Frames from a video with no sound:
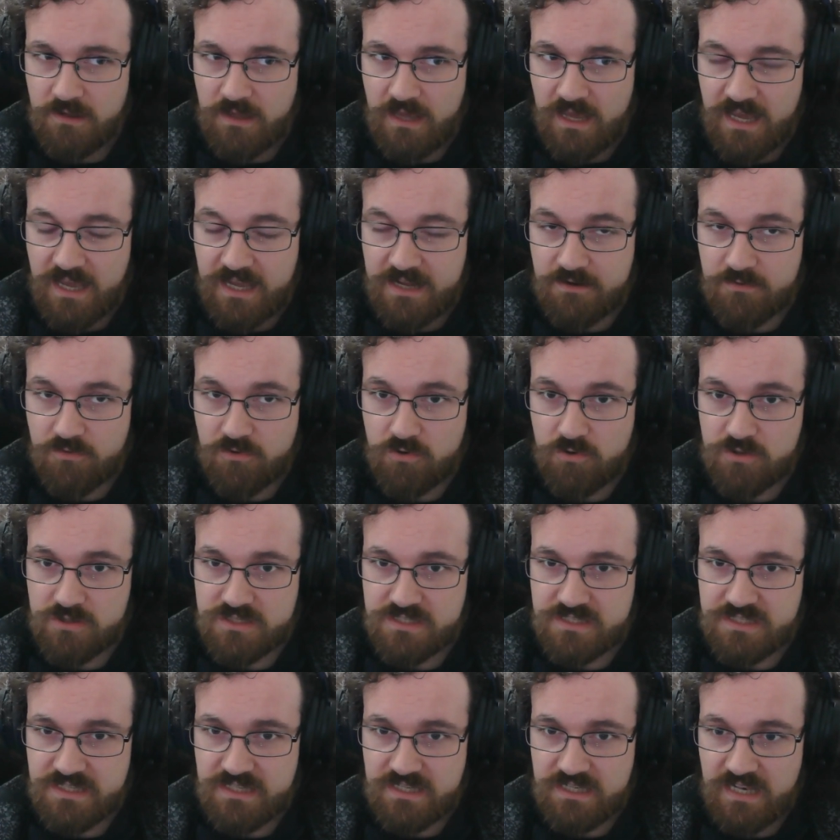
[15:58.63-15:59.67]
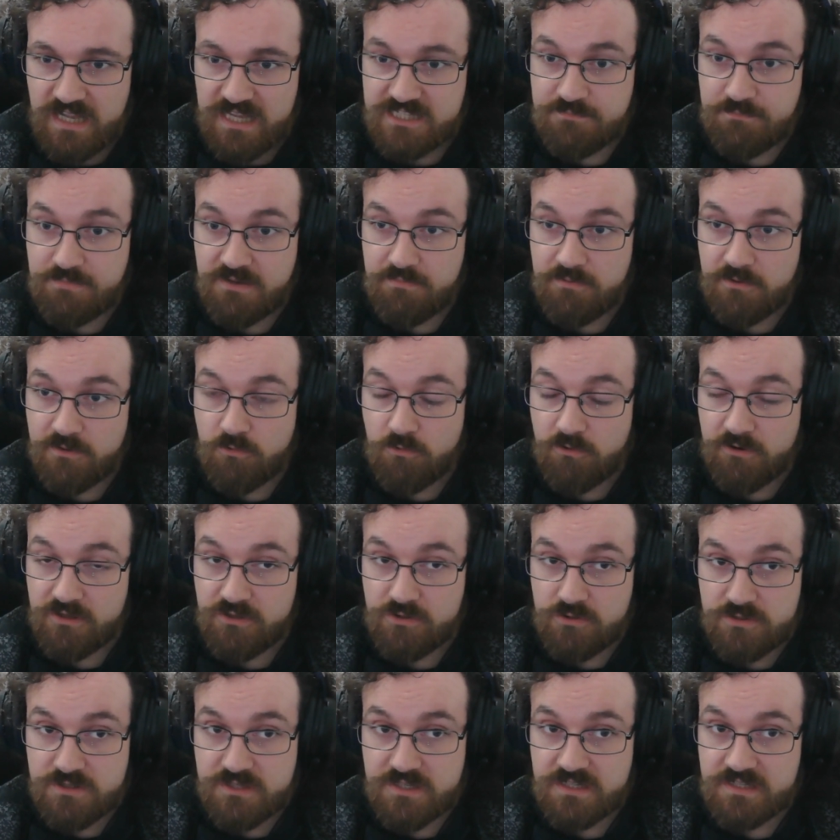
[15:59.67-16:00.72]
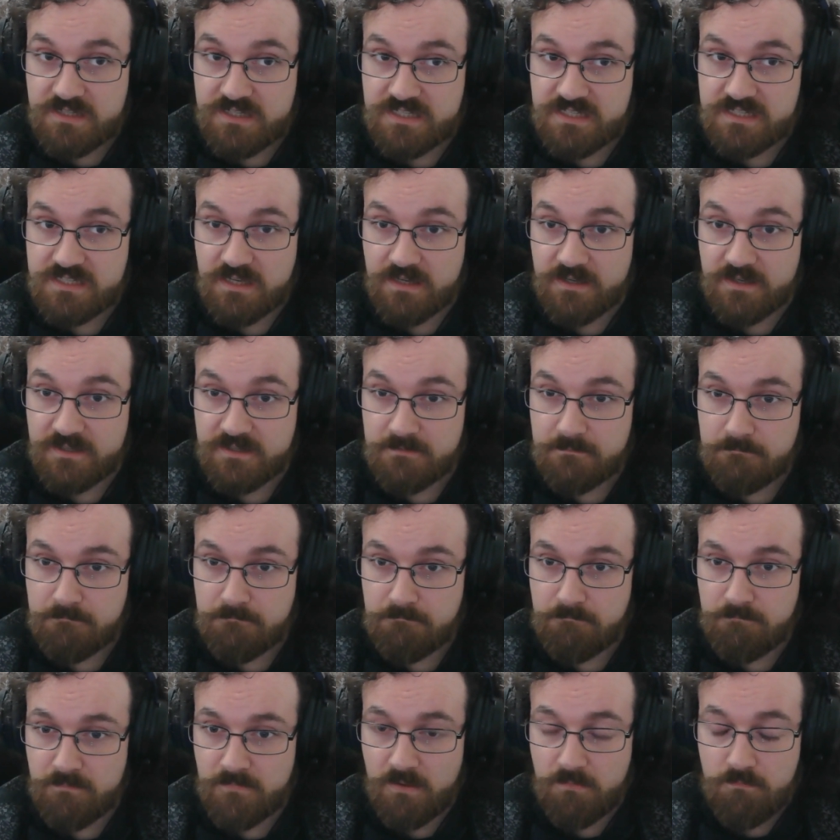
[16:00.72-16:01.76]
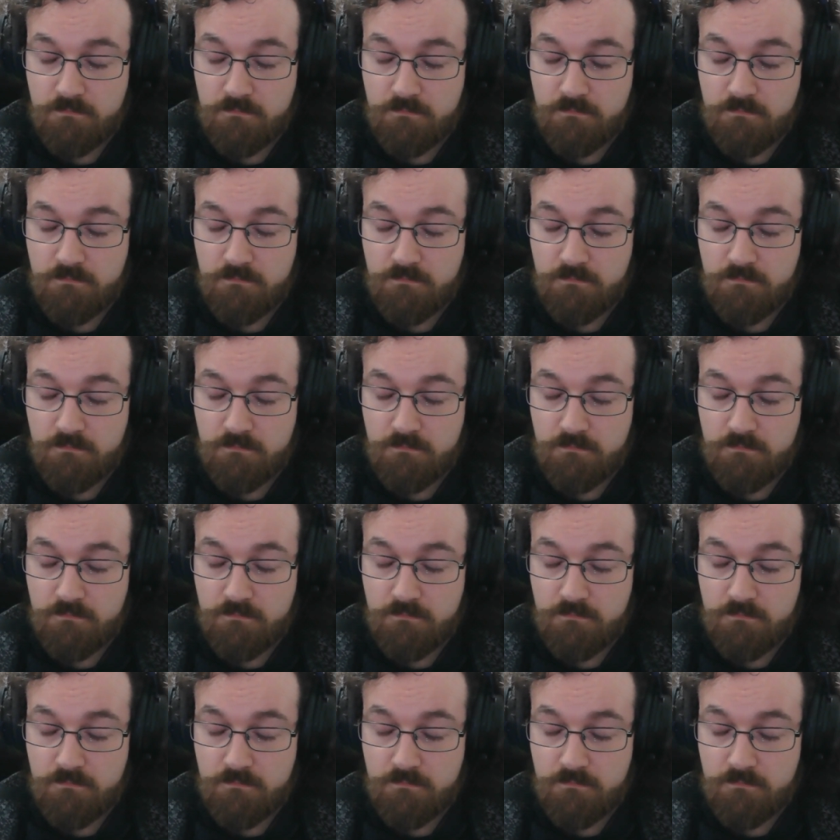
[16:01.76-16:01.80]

And of course, the less people who are using this site, the